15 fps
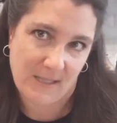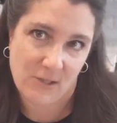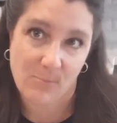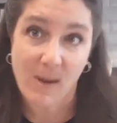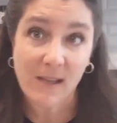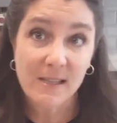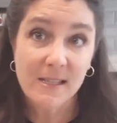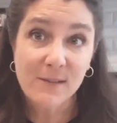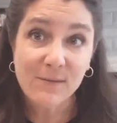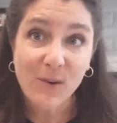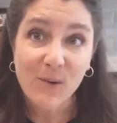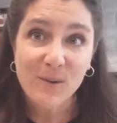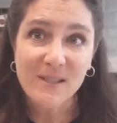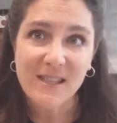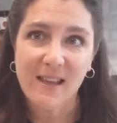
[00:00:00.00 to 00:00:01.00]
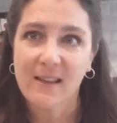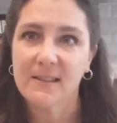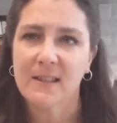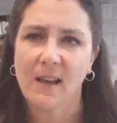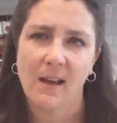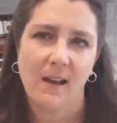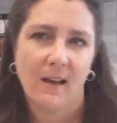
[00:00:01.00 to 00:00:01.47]
schmancy folks
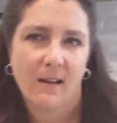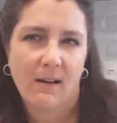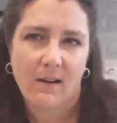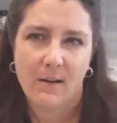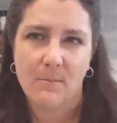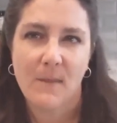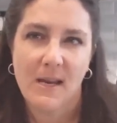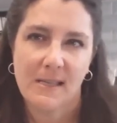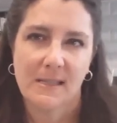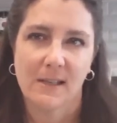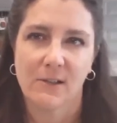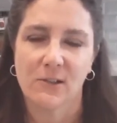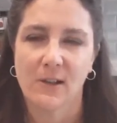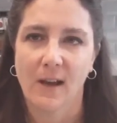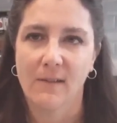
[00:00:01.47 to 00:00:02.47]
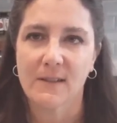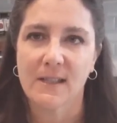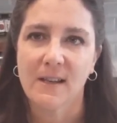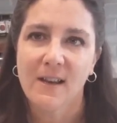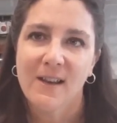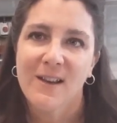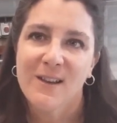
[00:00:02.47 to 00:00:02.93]
that are amazing chefs.
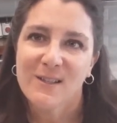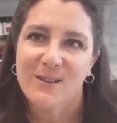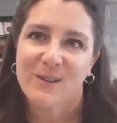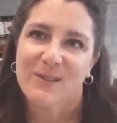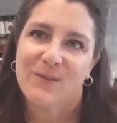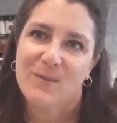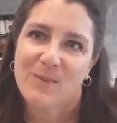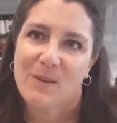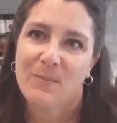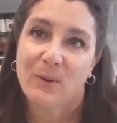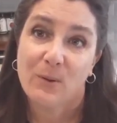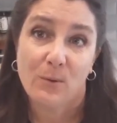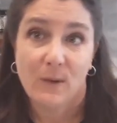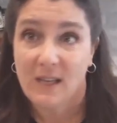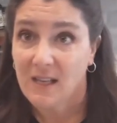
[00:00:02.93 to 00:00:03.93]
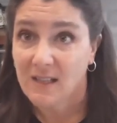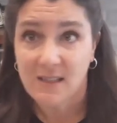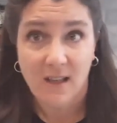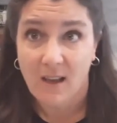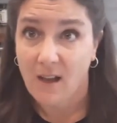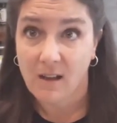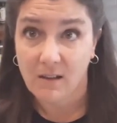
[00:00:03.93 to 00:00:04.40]
So it's for people who eat,
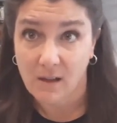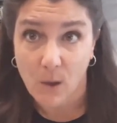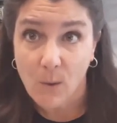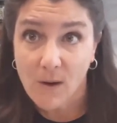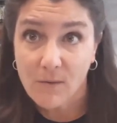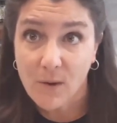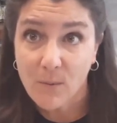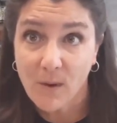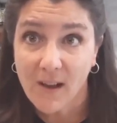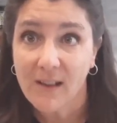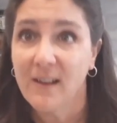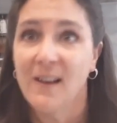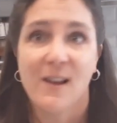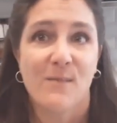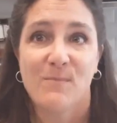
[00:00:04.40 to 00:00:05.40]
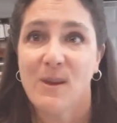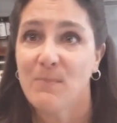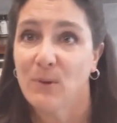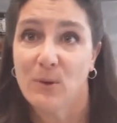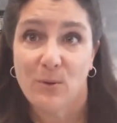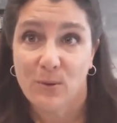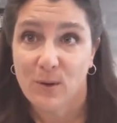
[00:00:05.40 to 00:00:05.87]
hello everyone,
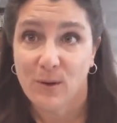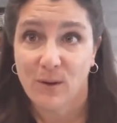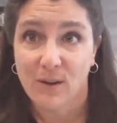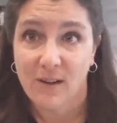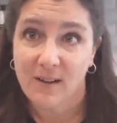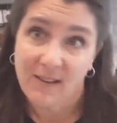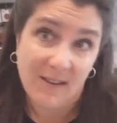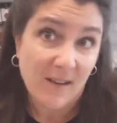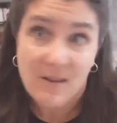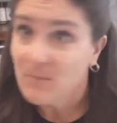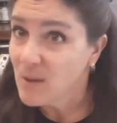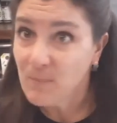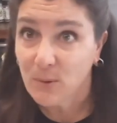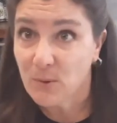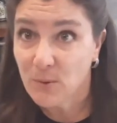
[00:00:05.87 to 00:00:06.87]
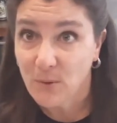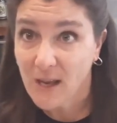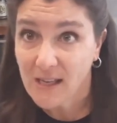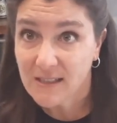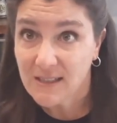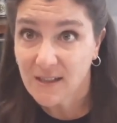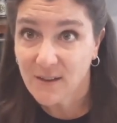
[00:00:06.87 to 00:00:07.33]
people who cook, people who
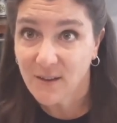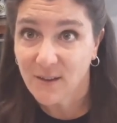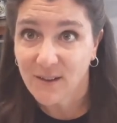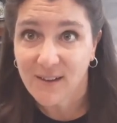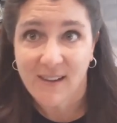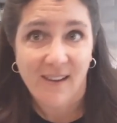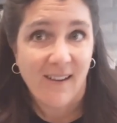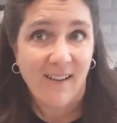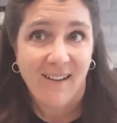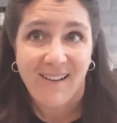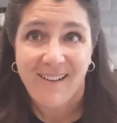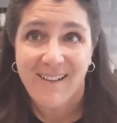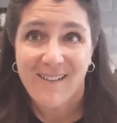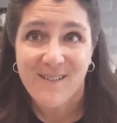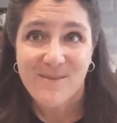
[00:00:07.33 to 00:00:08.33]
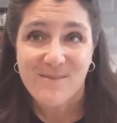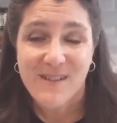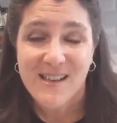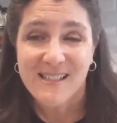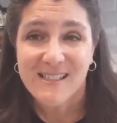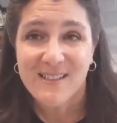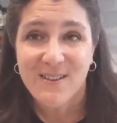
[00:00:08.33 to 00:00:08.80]
hate to cook.
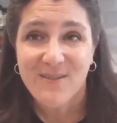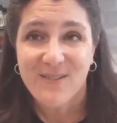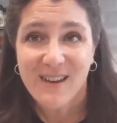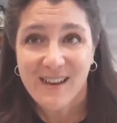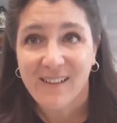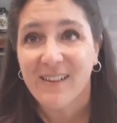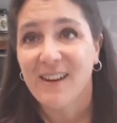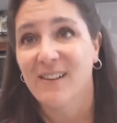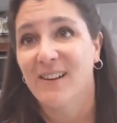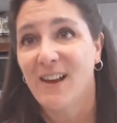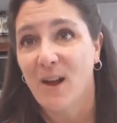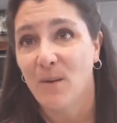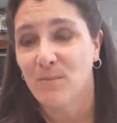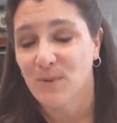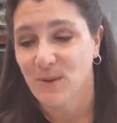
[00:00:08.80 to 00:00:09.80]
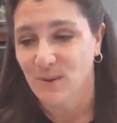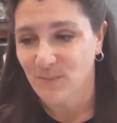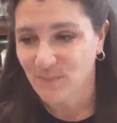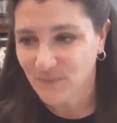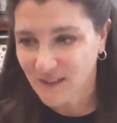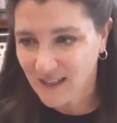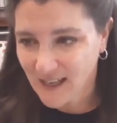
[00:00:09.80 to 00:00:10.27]
So we are here to help you,
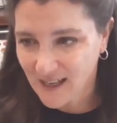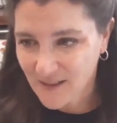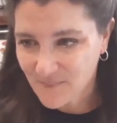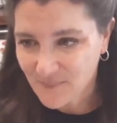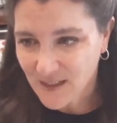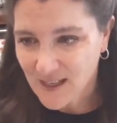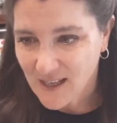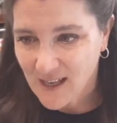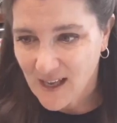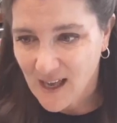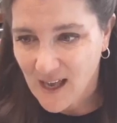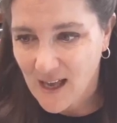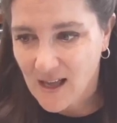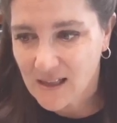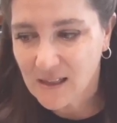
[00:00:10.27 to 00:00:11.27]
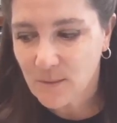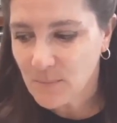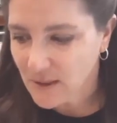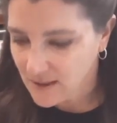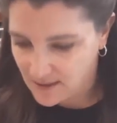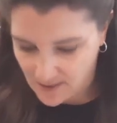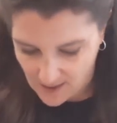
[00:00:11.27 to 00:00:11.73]
okay? A little
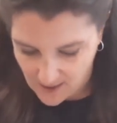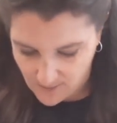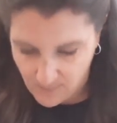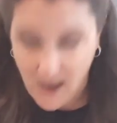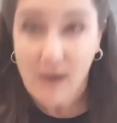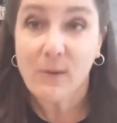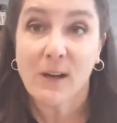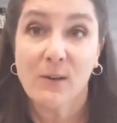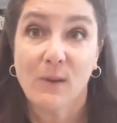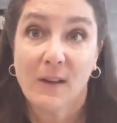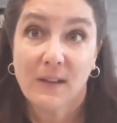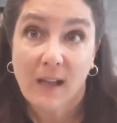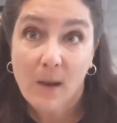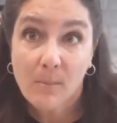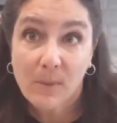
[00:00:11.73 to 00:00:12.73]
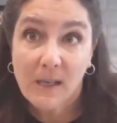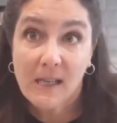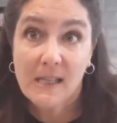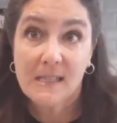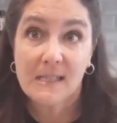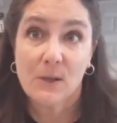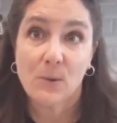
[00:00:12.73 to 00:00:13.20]
bit background around the
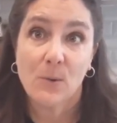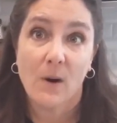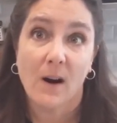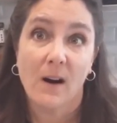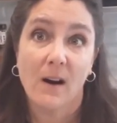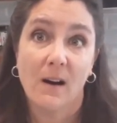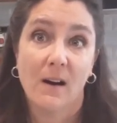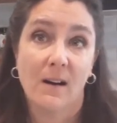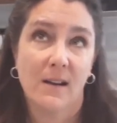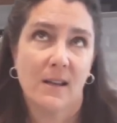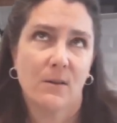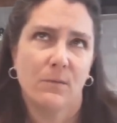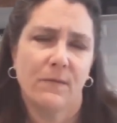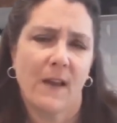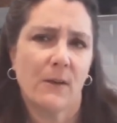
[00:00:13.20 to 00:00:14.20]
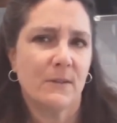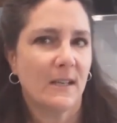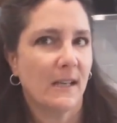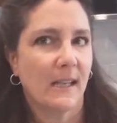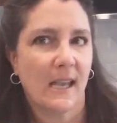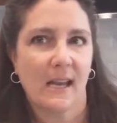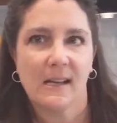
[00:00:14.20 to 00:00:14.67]
company. So our founded
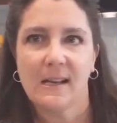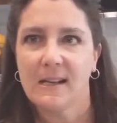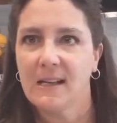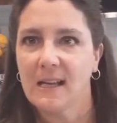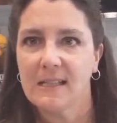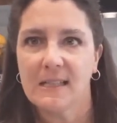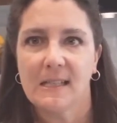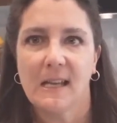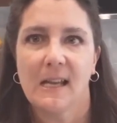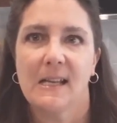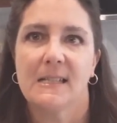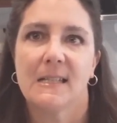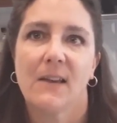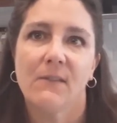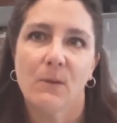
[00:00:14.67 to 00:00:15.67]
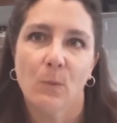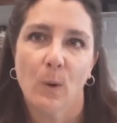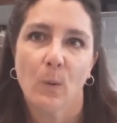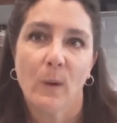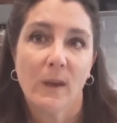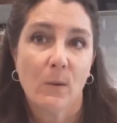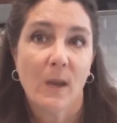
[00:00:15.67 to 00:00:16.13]
in Canada in 1997, where
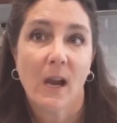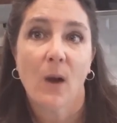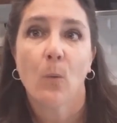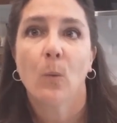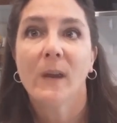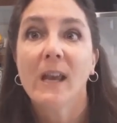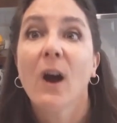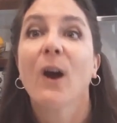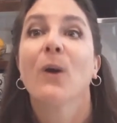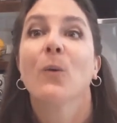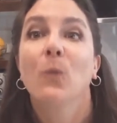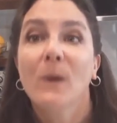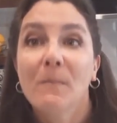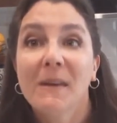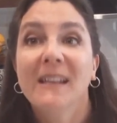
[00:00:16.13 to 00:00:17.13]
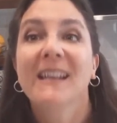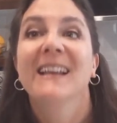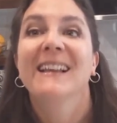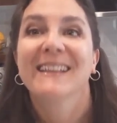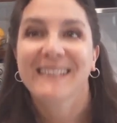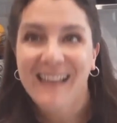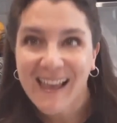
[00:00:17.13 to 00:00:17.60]
we are
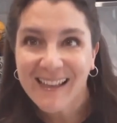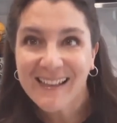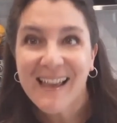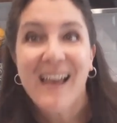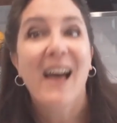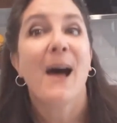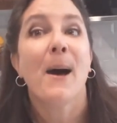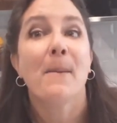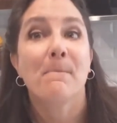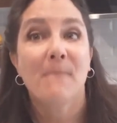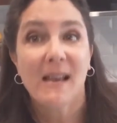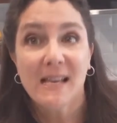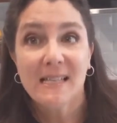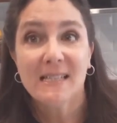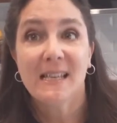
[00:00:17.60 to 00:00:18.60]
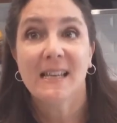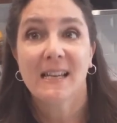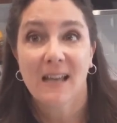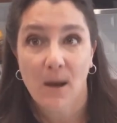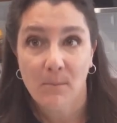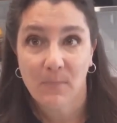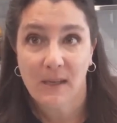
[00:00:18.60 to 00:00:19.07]
women-led, amazing
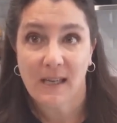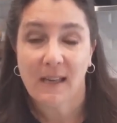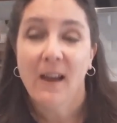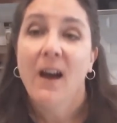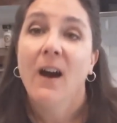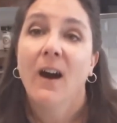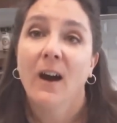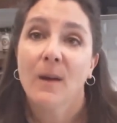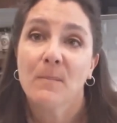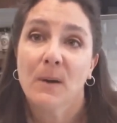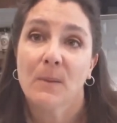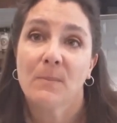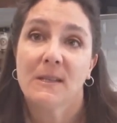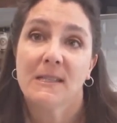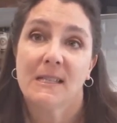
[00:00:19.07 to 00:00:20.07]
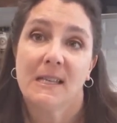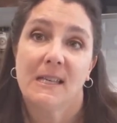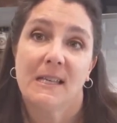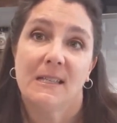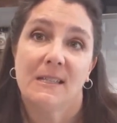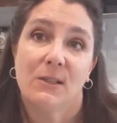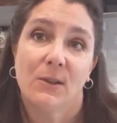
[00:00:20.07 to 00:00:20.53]
company. Our purpose
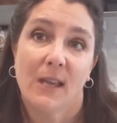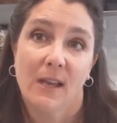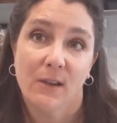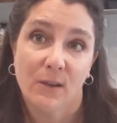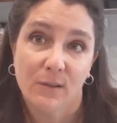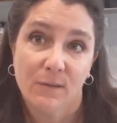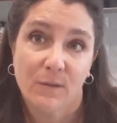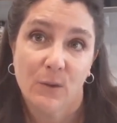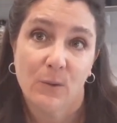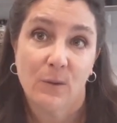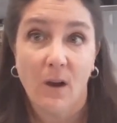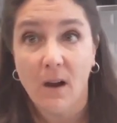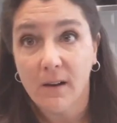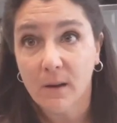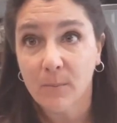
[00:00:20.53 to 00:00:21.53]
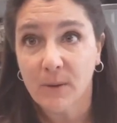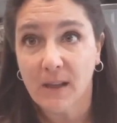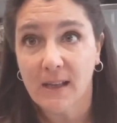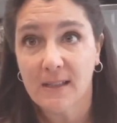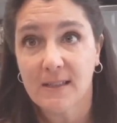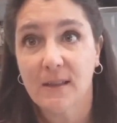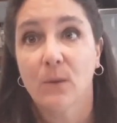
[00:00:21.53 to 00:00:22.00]
is to get good food on our
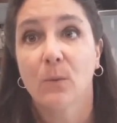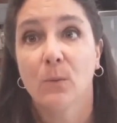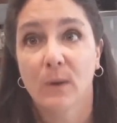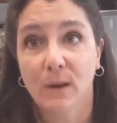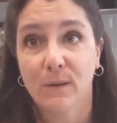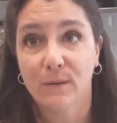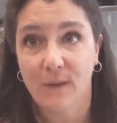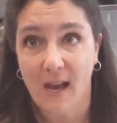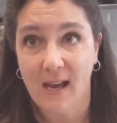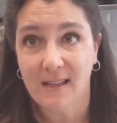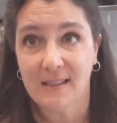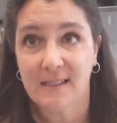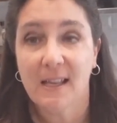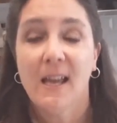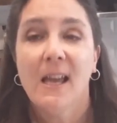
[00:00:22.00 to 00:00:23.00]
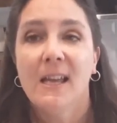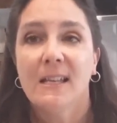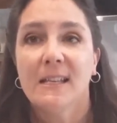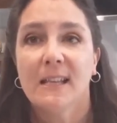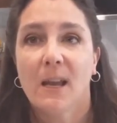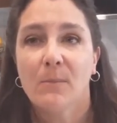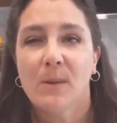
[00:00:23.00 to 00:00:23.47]
plates real fast,
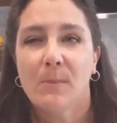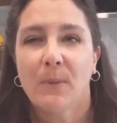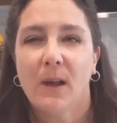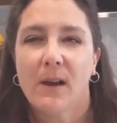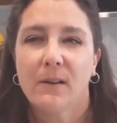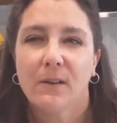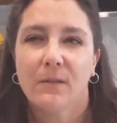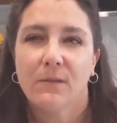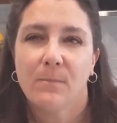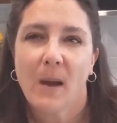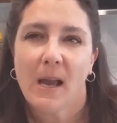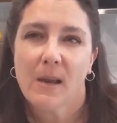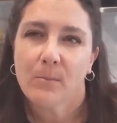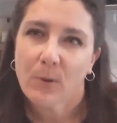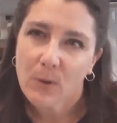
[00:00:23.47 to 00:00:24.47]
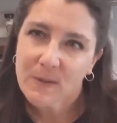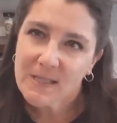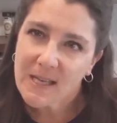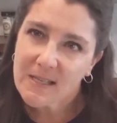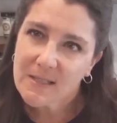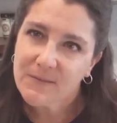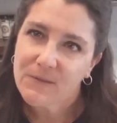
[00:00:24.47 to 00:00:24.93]
to get people out of buying
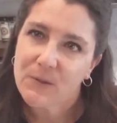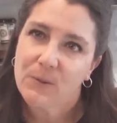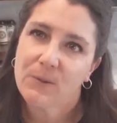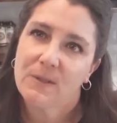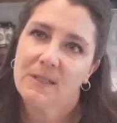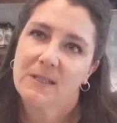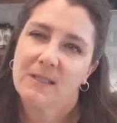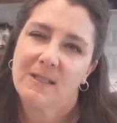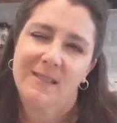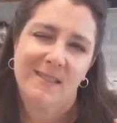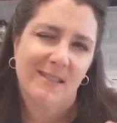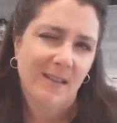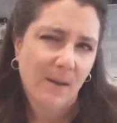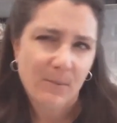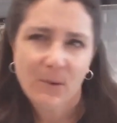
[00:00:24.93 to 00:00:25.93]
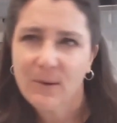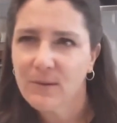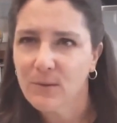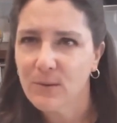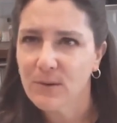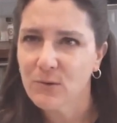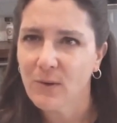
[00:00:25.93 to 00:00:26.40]
processed foods, to stop going
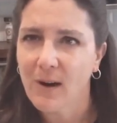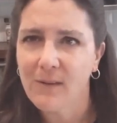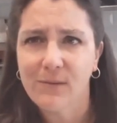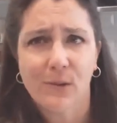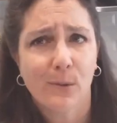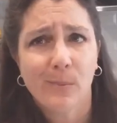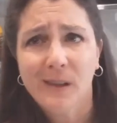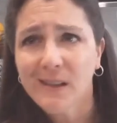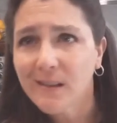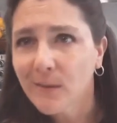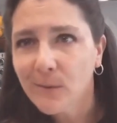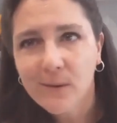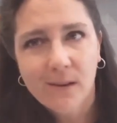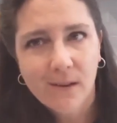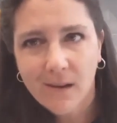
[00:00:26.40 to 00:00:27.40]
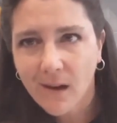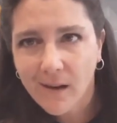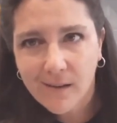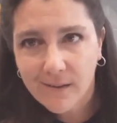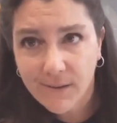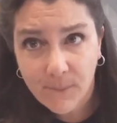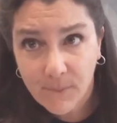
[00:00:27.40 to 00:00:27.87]
through the drive-thru, but you know, you gotta
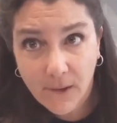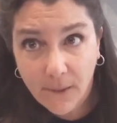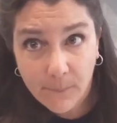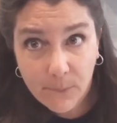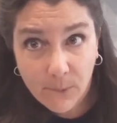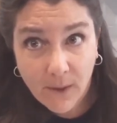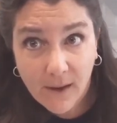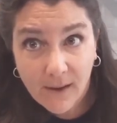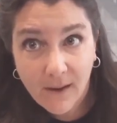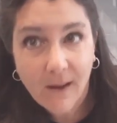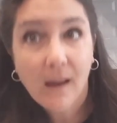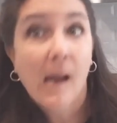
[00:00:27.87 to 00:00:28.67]
sometimes, right?